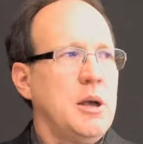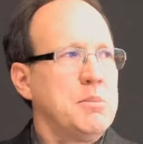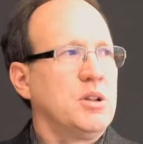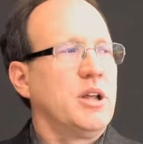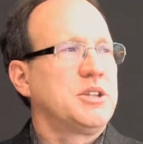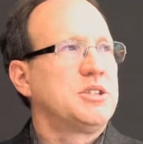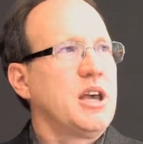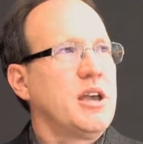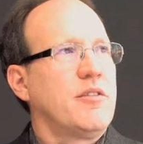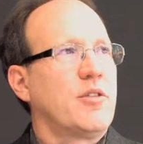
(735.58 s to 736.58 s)
But let's
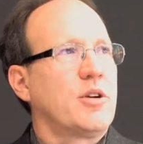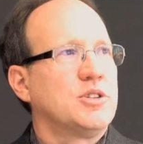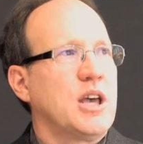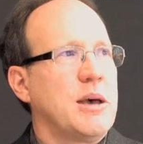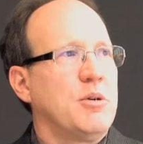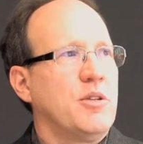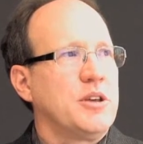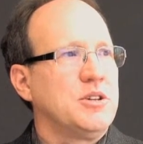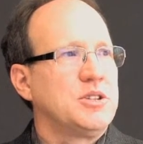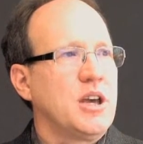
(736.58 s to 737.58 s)
say, for example, that
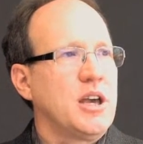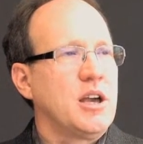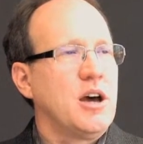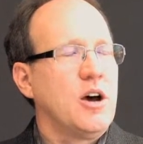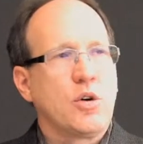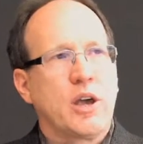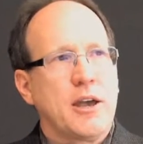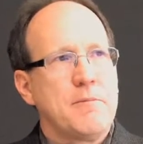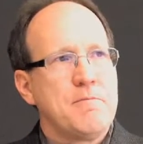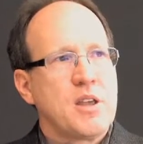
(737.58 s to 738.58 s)
you say, okay,
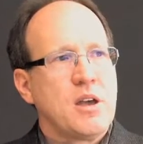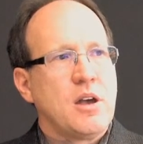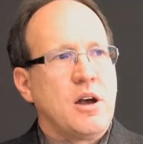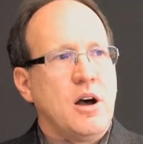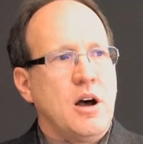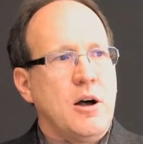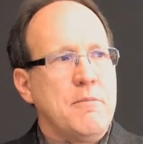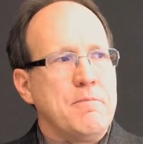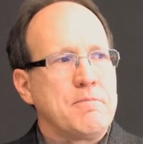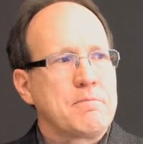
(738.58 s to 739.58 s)

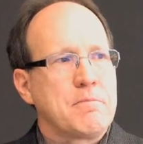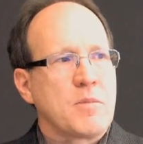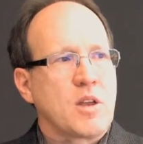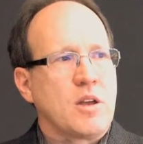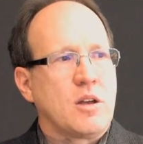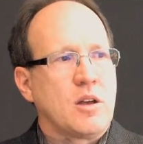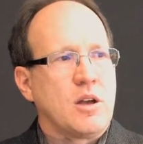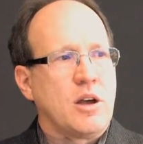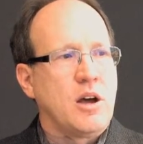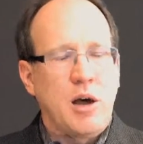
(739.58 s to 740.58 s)
on
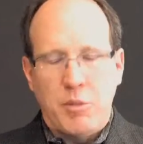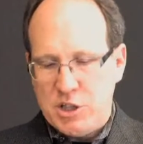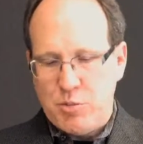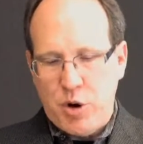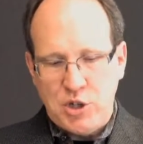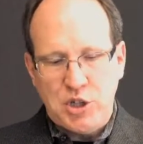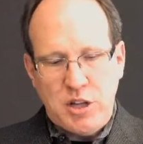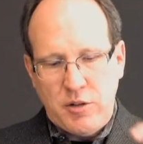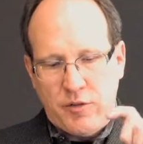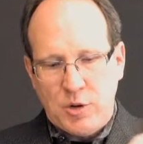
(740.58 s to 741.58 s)
my
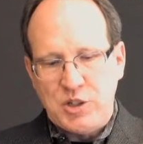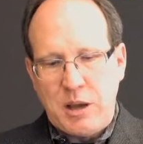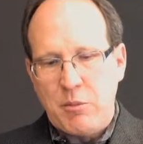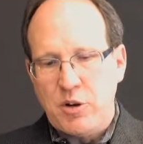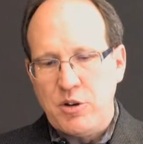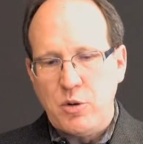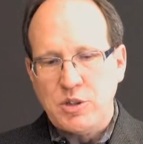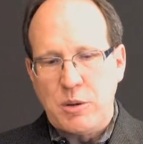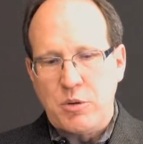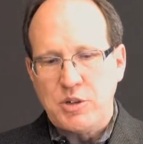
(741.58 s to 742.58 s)
spreadsheet, the first thing I'm going to do is
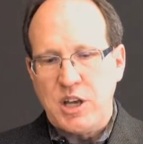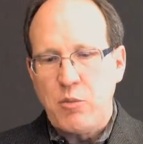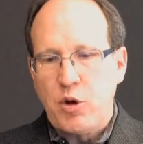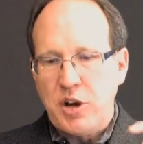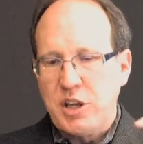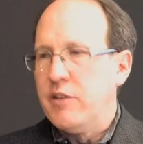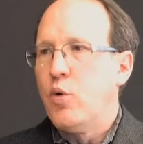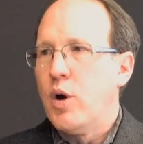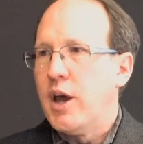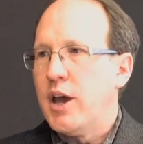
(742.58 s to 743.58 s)
I'm going to say I'm going to give
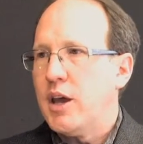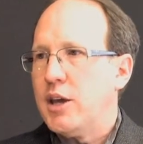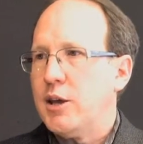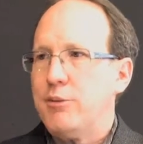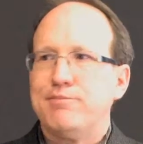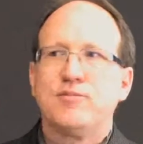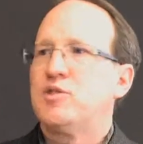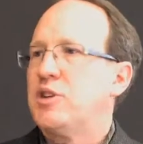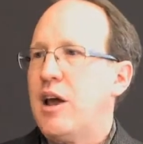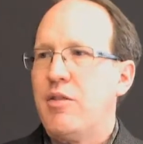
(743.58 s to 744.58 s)
away
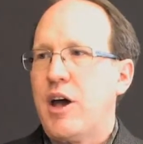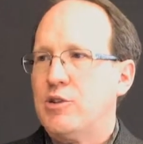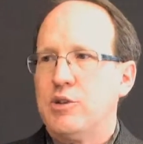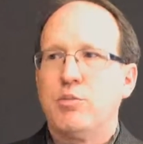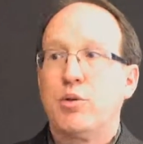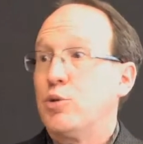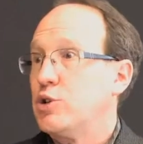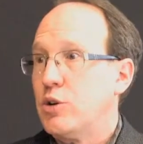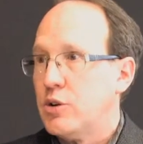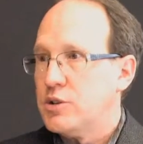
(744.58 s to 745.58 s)
10,000
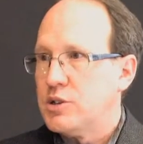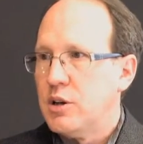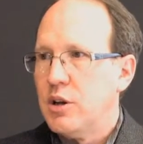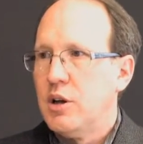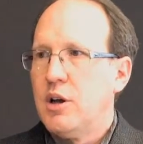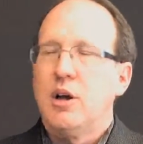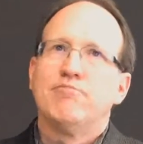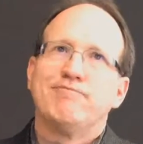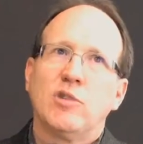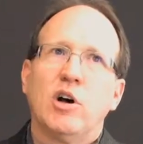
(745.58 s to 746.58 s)
brochures.
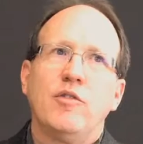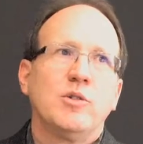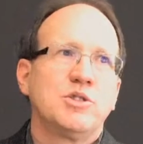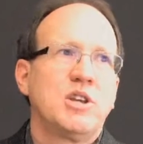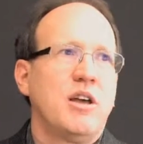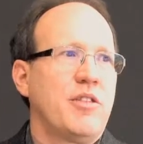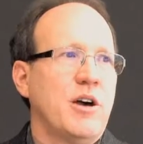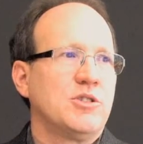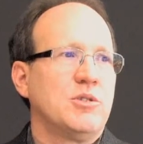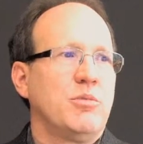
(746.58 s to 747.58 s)
Of those
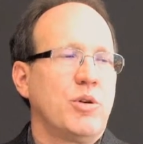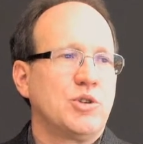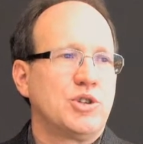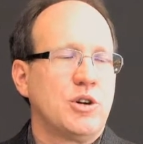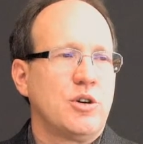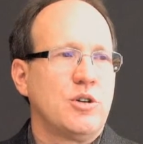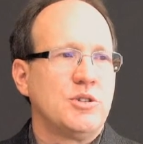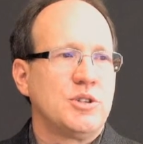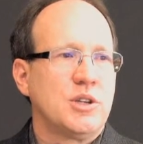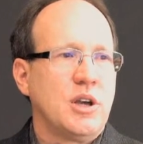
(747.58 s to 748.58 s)
10,000
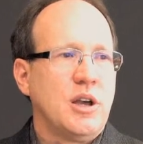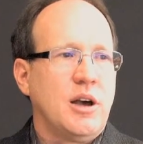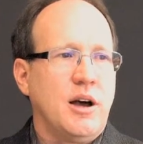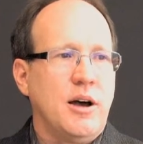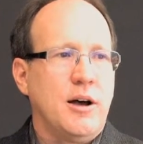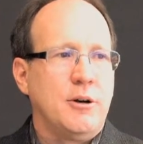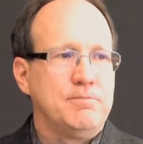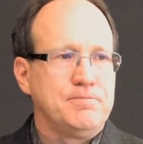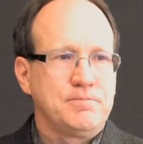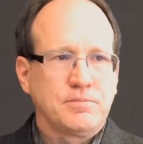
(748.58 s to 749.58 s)
brochures, we're